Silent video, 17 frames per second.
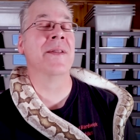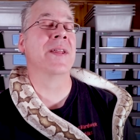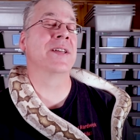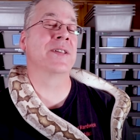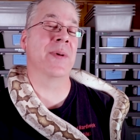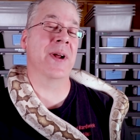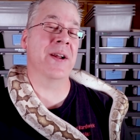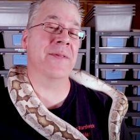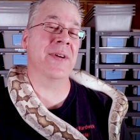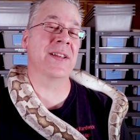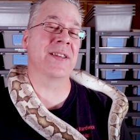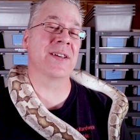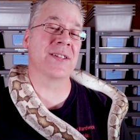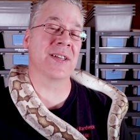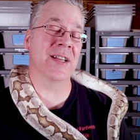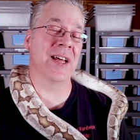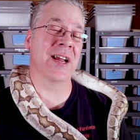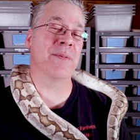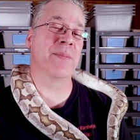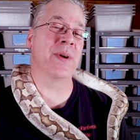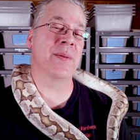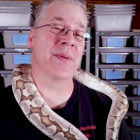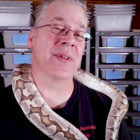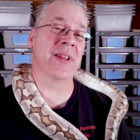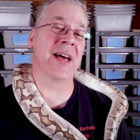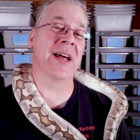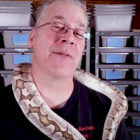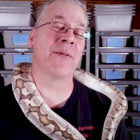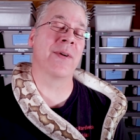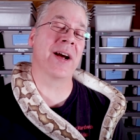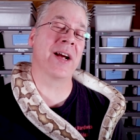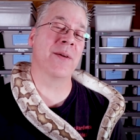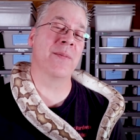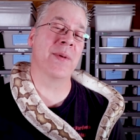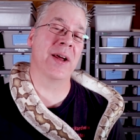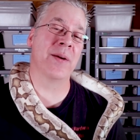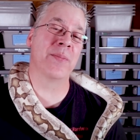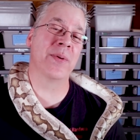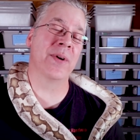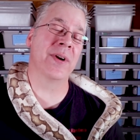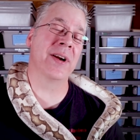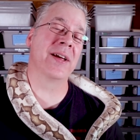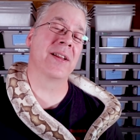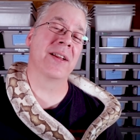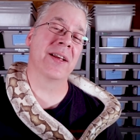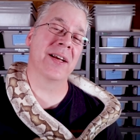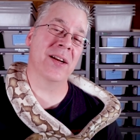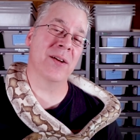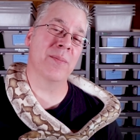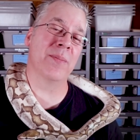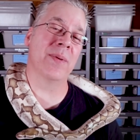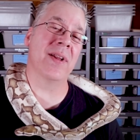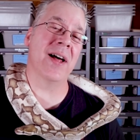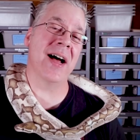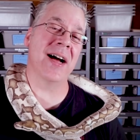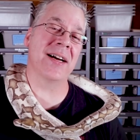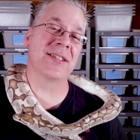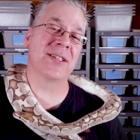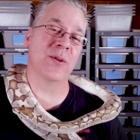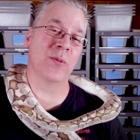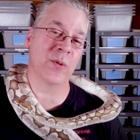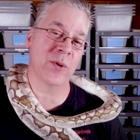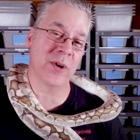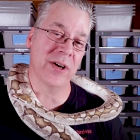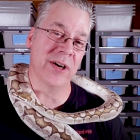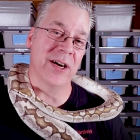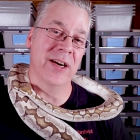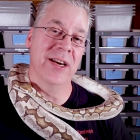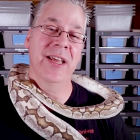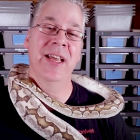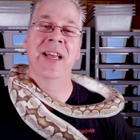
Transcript: As a matter of fact, there's a lot of people that recommend putting little blocks of wood